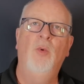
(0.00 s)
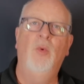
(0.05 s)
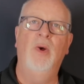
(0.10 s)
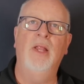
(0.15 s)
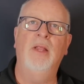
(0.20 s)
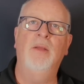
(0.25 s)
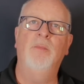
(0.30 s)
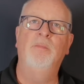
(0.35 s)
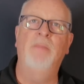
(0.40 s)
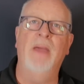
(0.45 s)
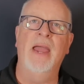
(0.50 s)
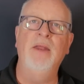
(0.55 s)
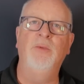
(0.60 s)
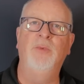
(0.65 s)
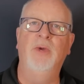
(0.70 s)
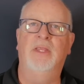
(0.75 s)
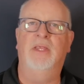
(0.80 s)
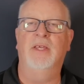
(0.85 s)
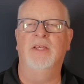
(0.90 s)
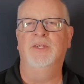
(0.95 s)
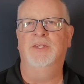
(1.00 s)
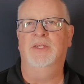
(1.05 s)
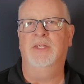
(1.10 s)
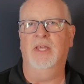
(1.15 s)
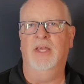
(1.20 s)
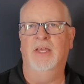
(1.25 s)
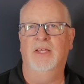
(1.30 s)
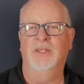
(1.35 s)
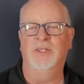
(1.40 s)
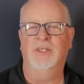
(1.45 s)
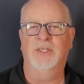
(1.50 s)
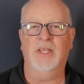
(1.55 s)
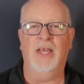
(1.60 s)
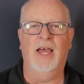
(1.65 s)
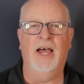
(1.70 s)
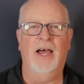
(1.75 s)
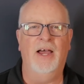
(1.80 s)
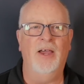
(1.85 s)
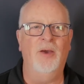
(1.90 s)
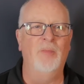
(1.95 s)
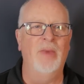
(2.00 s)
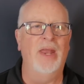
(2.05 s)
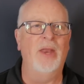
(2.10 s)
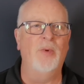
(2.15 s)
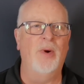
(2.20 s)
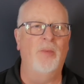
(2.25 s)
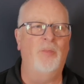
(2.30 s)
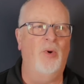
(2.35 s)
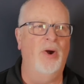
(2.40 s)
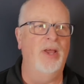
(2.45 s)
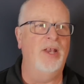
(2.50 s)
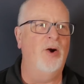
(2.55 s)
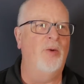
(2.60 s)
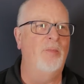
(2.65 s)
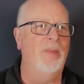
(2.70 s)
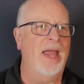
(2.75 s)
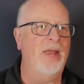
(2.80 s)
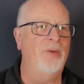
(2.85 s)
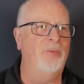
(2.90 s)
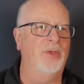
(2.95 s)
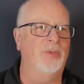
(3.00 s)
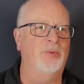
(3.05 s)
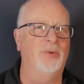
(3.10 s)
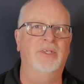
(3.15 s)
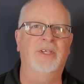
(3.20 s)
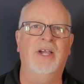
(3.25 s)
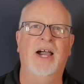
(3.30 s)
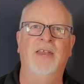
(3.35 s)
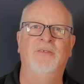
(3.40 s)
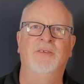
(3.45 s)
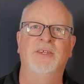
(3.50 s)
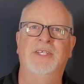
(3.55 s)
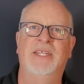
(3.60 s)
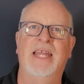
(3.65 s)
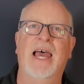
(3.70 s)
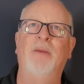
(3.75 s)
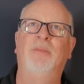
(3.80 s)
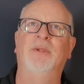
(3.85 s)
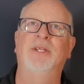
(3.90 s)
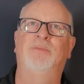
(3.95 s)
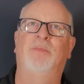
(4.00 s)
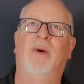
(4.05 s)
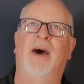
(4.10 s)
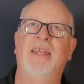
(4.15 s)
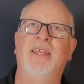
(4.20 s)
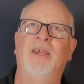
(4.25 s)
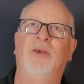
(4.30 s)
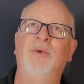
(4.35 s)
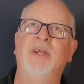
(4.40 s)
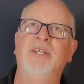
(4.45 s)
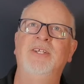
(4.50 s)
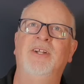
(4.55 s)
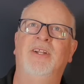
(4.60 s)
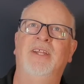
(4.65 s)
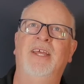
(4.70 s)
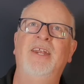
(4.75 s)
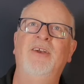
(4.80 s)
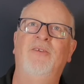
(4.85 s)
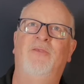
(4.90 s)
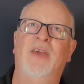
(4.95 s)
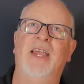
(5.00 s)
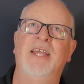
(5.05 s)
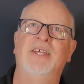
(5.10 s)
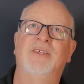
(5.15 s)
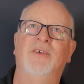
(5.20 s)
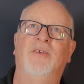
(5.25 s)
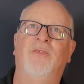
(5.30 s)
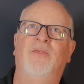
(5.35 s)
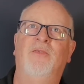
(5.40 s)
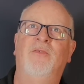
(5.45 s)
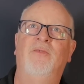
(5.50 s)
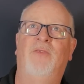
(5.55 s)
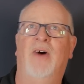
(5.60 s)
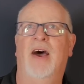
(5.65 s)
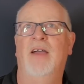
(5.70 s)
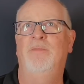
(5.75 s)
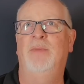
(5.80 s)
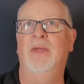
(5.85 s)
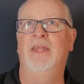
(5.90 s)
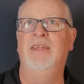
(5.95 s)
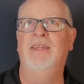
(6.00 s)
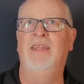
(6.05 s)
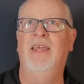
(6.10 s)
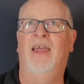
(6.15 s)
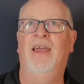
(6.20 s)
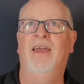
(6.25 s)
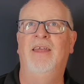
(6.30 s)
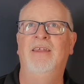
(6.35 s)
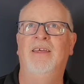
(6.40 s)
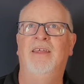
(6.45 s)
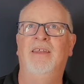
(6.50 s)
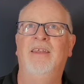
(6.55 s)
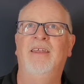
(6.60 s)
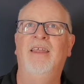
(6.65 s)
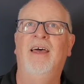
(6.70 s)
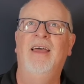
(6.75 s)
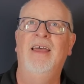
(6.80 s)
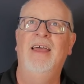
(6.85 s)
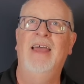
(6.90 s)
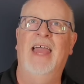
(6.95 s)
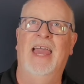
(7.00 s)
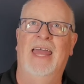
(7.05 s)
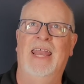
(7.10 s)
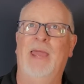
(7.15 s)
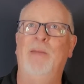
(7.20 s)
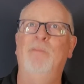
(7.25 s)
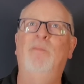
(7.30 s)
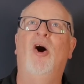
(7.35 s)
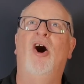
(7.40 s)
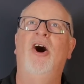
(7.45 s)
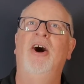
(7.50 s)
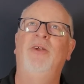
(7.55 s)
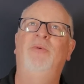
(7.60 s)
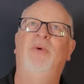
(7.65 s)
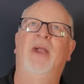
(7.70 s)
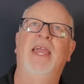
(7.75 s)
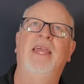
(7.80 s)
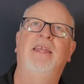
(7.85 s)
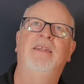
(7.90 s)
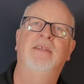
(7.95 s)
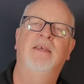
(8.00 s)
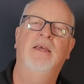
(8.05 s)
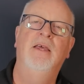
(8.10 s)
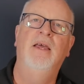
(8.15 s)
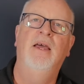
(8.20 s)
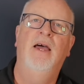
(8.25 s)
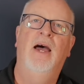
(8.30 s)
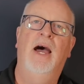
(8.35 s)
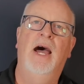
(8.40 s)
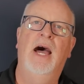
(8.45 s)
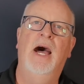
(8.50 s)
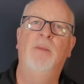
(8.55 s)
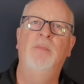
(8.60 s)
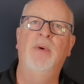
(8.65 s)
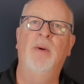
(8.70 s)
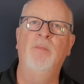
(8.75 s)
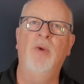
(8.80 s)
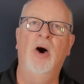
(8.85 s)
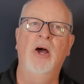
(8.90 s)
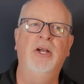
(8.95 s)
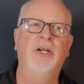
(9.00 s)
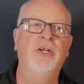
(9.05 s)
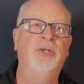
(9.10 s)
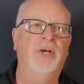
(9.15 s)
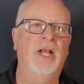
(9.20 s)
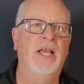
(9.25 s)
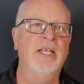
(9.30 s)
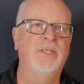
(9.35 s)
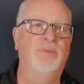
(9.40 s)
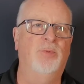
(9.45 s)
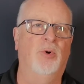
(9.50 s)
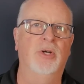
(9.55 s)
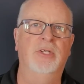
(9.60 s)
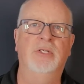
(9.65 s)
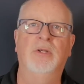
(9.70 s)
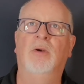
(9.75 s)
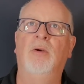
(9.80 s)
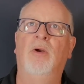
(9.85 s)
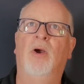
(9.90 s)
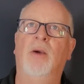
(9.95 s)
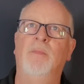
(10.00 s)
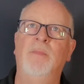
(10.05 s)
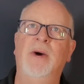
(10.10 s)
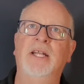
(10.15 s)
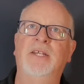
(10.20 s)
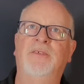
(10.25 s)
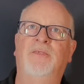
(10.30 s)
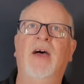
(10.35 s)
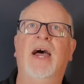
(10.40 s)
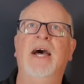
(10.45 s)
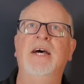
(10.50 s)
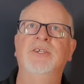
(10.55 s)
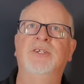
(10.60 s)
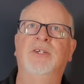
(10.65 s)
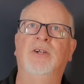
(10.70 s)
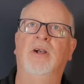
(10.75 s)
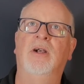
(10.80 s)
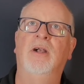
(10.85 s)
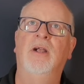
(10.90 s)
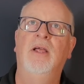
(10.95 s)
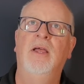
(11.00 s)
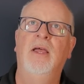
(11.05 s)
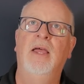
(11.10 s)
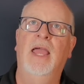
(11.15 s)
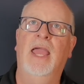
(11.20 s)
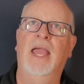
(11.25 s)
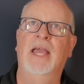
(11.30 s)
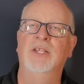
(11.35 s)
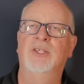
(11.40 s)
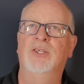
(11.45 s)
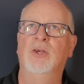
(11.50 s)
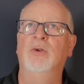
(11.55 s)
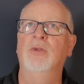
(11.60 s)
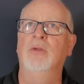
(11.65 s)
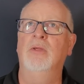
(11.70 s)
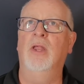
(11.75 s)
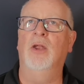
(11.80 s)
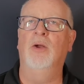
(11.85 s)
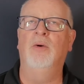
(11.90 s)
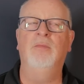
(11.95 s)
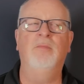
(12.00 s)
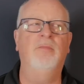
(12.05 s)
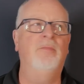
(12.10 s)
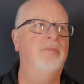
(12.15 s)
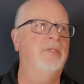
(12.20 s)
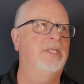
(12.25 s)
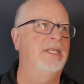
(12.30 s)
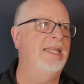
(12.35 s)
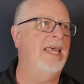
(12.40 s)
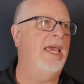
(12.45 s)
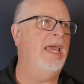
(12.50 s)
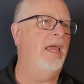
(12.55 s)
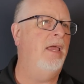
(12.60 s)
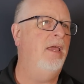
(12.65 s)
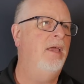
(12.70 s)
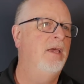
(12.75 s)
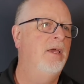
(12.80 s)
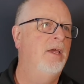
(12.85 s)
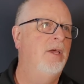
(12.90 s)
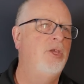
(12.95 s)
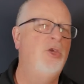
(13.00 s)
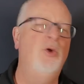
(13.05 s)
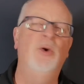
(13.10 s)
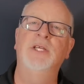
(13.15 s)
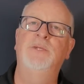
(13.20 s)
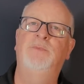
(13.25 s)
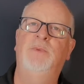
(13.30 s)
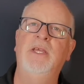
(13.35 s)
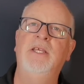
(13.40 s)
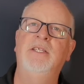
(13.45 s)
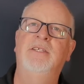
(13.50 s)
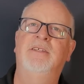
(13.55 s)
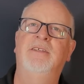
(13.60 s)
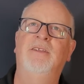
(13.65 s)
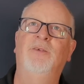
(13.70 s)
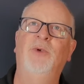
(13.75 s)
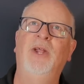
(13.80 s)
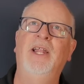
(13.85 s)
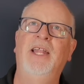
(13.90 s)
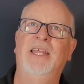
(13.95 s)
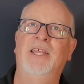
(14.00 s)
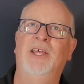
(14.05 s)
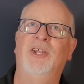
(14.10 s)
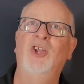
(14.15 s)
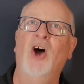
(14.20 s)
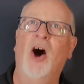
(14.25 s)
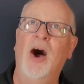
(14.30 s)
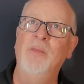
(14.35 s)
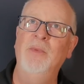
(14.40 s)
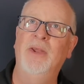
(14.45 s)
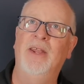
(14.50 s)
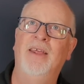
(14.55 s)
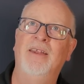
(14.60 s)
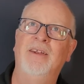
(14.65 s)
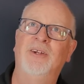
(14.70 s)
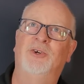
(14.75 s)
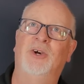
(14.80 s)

Well, bandwidth is, is uh, MIDI 1.0 bandwidth was kind of established by the original interface of 5-pin DIN and, and a baud rate. Uh, but modern transports are, are much faster. And so, you know, today USB is really the dominant